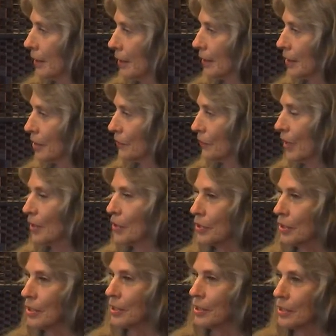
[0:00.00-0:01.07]

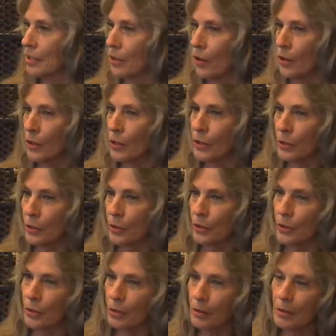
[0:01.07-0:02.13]
dysfunctions and all
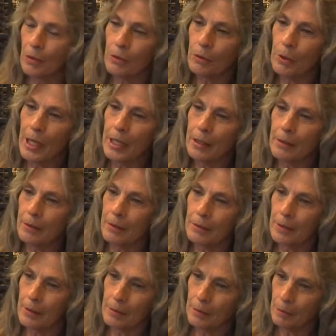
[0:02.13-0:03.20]
your great
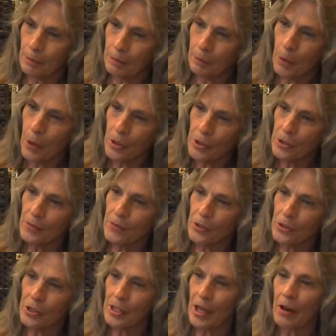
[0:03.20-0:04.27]
parts of
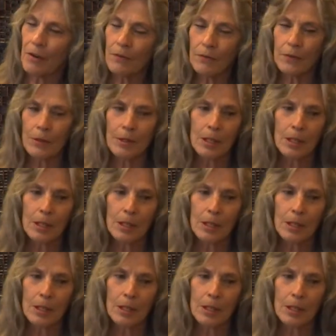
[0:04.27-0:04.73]
yourself.